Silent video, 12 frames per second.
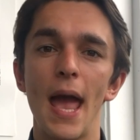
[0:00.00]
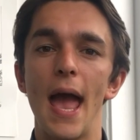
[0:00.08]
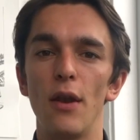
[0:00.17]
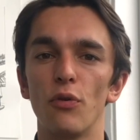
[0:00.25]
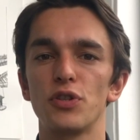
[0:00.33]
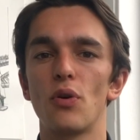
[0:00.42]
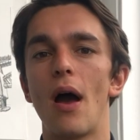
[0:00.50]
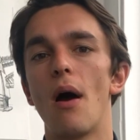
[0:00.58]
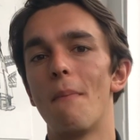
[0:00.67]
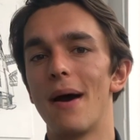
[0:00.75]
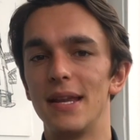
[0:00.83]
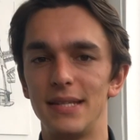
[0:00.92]
and also how it
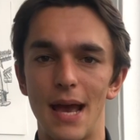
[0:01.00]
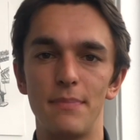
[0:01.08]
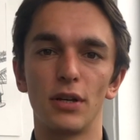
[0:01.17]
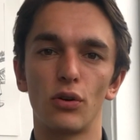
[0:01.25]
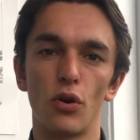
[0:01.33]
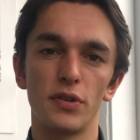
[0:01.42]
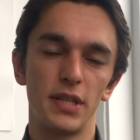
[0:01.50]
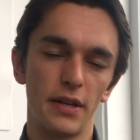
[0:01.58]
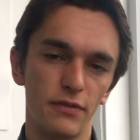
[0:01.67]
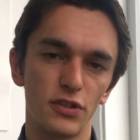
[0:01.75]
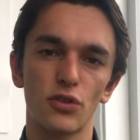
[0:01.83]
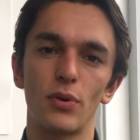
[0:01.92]
might adapt across the
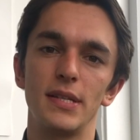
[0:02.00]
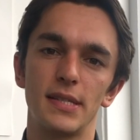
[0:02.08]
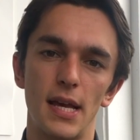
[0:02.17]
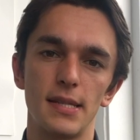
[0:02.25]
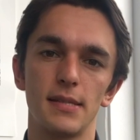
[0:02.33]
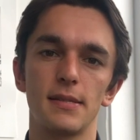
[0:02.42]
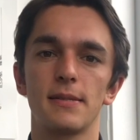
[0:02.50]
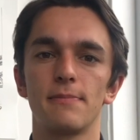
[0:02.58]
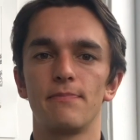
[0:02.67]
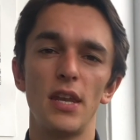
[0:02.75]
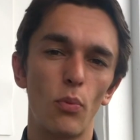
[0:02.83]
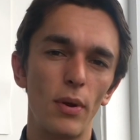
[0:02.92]
different screen sizes.
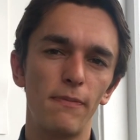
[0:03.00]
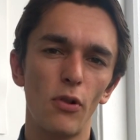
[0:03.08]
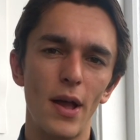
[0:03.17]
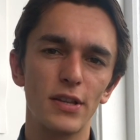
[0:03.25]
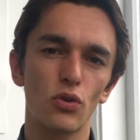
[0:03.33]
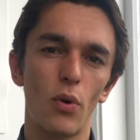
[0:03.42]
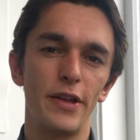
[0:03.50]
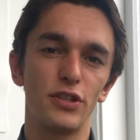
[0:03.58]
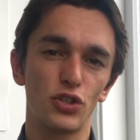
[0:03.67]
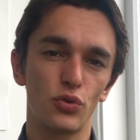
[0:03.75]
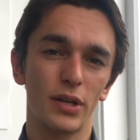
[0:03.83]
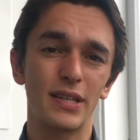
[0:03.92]
Now Webflow has quite
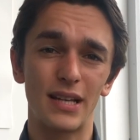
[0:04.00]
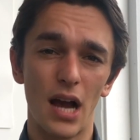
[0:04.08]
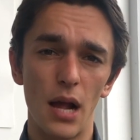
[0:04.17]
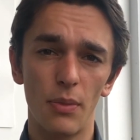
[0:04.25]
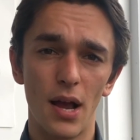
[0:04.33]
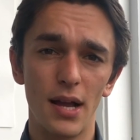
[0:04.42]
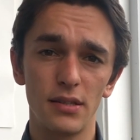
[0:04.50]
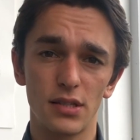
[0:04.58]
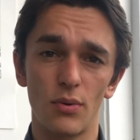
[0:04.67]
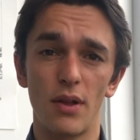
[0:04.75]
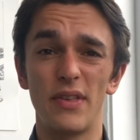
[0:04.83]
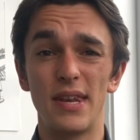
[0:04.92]
strict guidelines
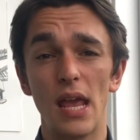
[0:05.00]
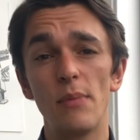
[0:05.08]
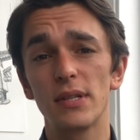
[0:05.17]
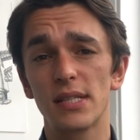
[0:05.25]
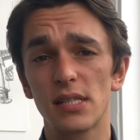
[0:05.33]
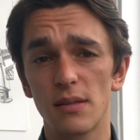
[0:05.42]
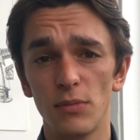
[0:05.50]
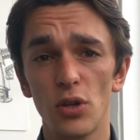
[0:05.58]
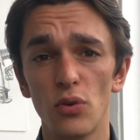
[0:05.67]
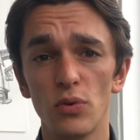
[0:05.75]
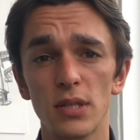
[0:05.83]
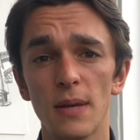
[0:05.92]
around the naming system
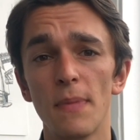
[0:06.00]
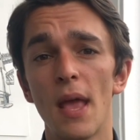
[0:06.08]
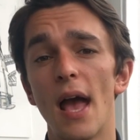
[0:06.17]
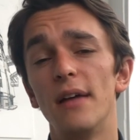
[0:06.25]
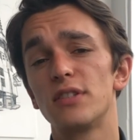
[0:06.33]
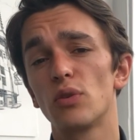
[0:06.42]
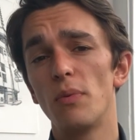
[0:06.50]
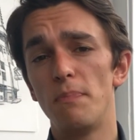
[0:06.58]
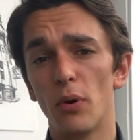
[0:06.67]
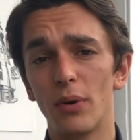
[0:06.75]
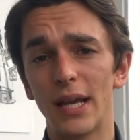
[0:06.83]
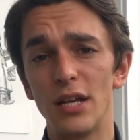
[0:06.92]
used, and so in
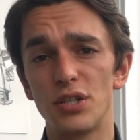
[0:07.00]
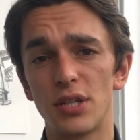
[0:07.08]
building each